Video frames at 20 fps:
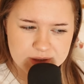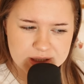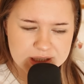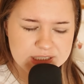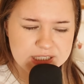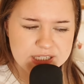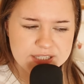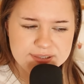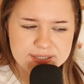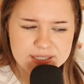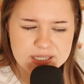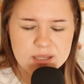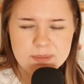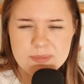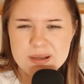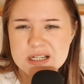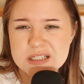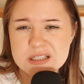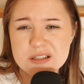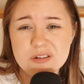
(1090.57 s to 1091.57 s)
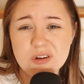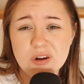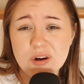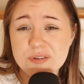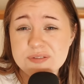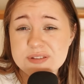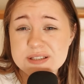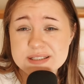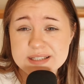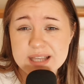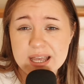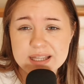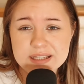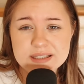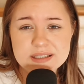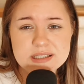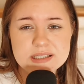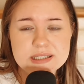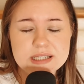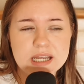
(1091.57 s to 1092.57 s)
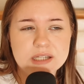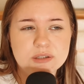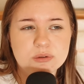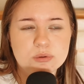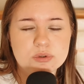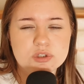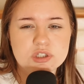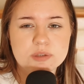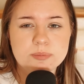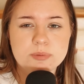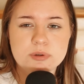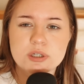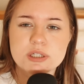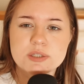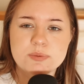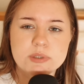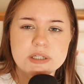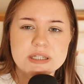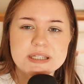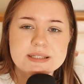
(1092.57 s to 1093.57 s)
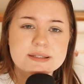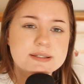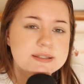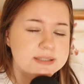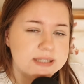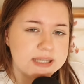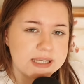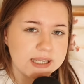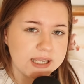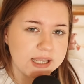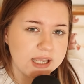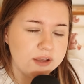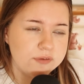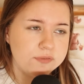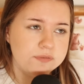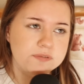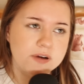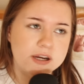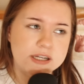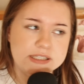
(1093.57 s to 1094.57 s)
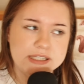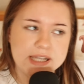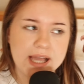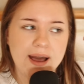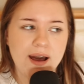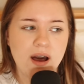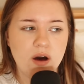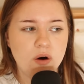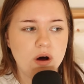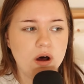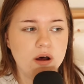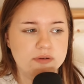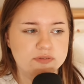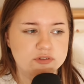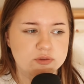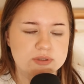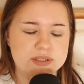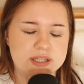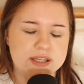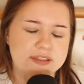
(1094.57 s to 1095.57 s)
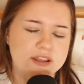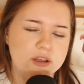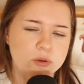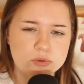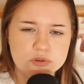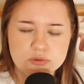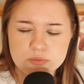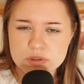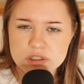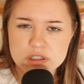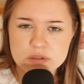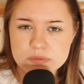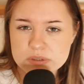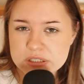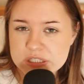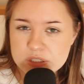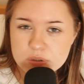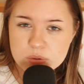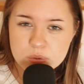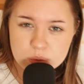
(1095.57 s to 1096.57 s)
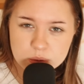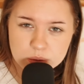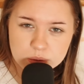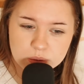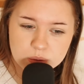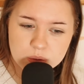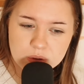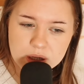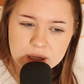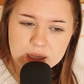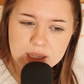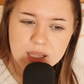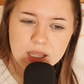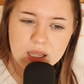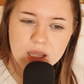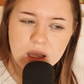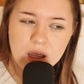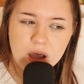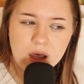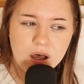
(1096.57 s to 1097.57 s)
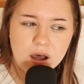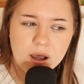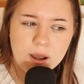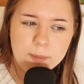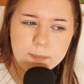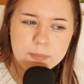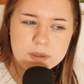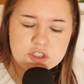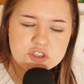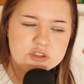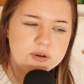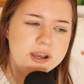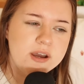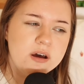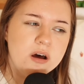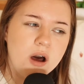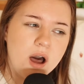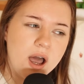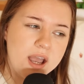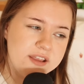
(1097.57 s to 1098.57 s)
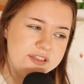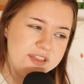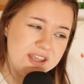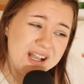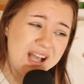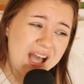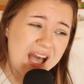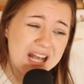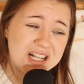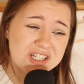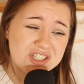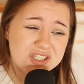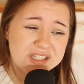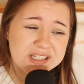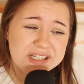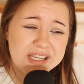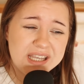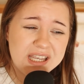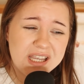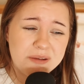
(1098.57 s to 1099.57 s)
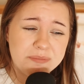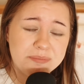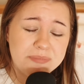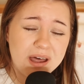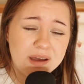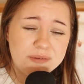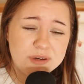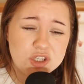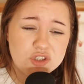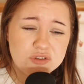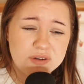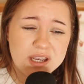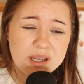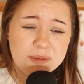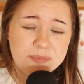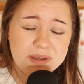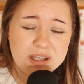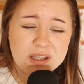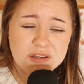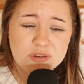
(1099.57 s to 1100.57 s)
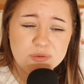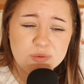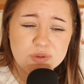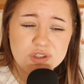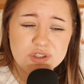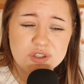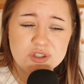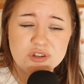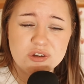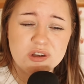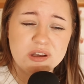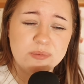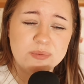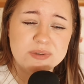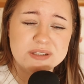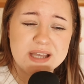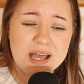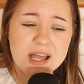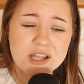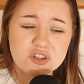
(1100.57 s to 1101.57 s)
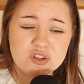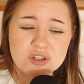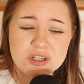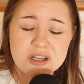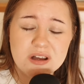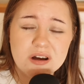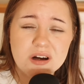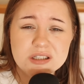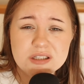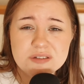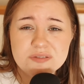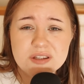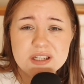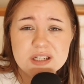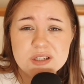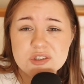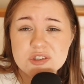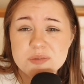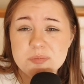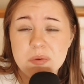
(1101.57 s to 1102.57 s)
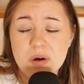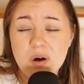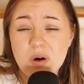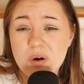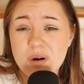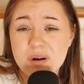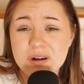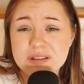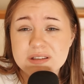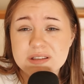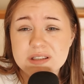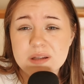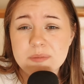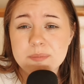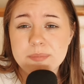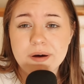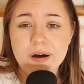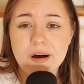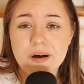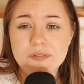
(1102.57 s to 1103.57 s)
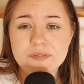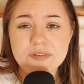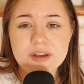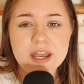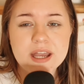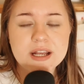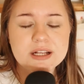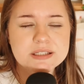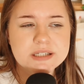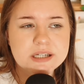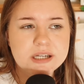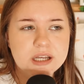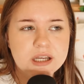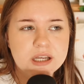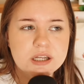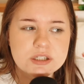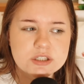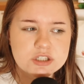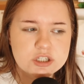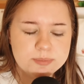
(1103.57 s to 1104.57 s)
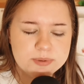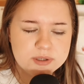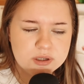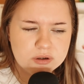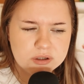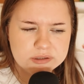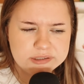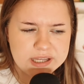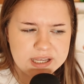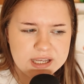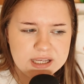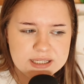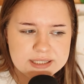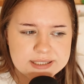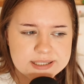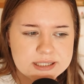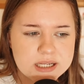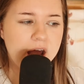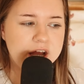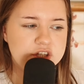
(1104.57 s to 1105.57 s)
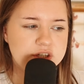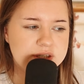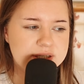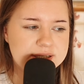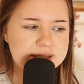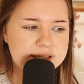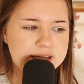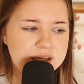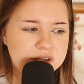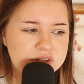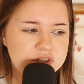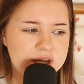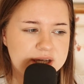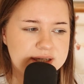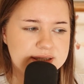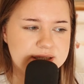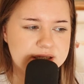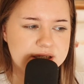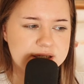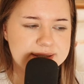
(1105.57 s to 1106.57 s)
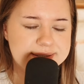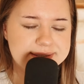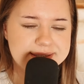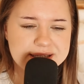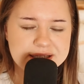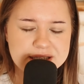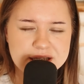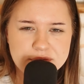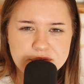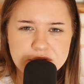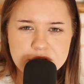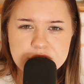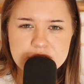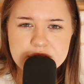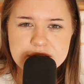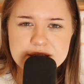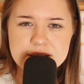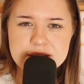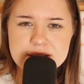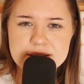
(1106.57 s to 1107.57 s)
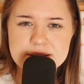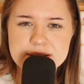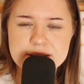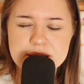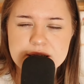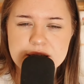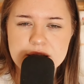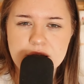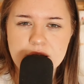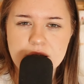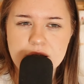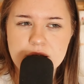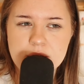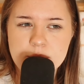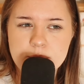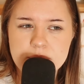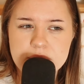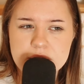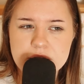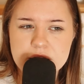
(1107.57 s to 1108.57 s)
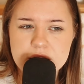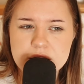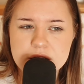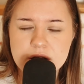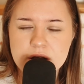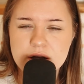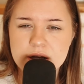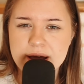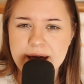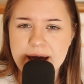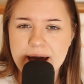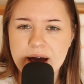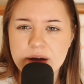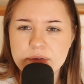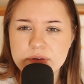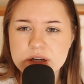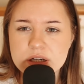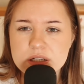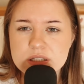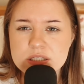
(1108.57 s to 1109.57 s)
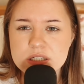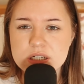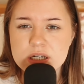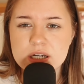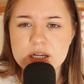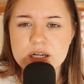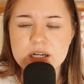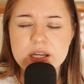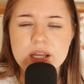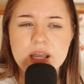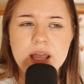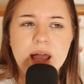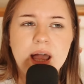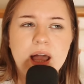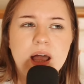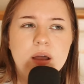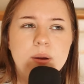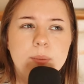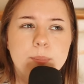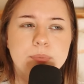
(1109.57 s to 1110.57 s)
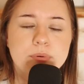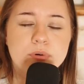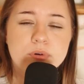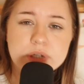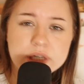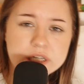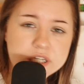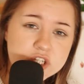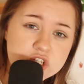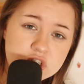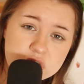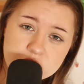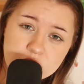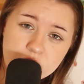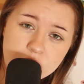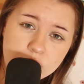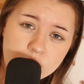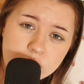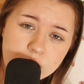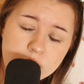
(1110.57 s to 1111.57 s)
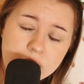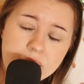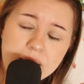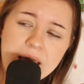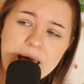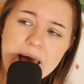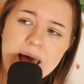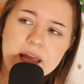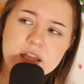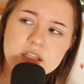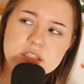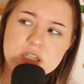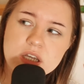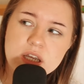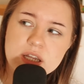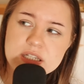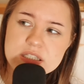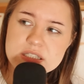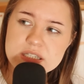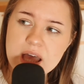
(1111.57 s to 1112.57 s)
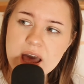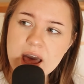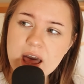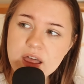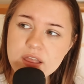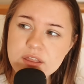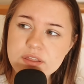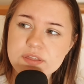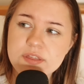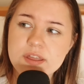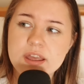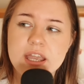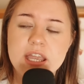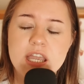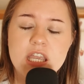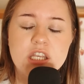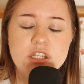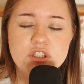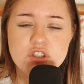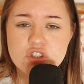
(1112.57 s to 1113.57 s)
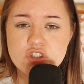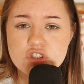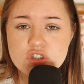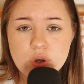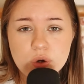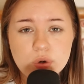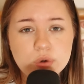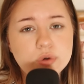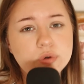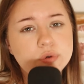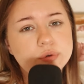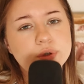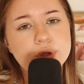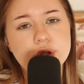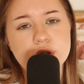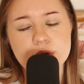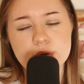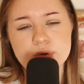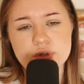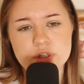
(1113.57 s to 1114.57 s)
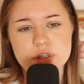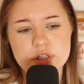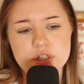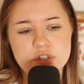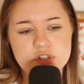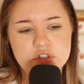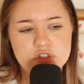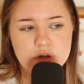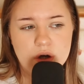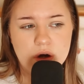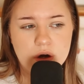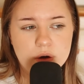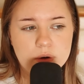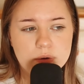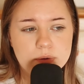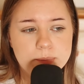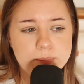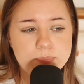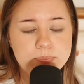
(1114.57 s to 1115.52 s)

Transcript: And I think it makes a lot of sense. And also because we didn't see it, finding it out afterwards, I think was really, really cool. So I think actually Mary Drake being the one to do it was actually kind of like spot on and perfect, to be honest. I just think Jessica's significance in her character pre-show and her death is so crucial to the show.